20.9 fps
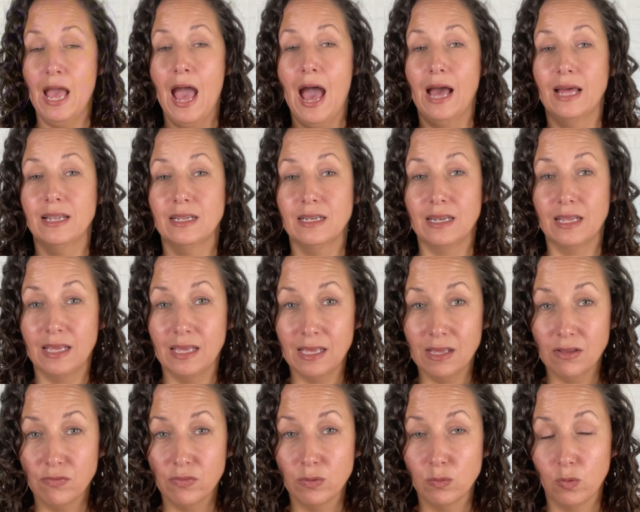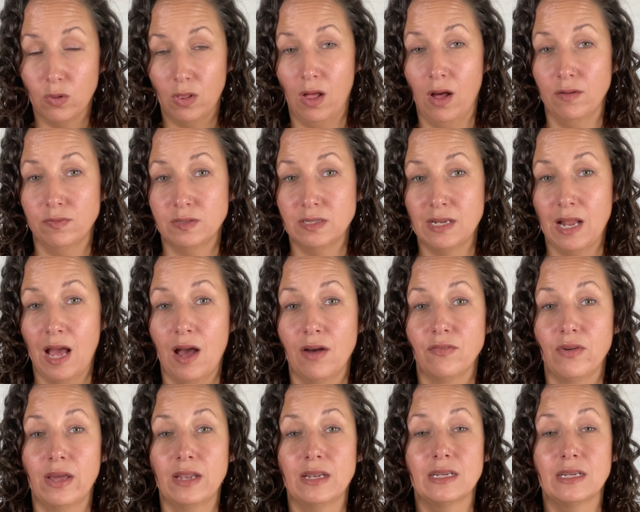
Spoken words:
And it even will often have an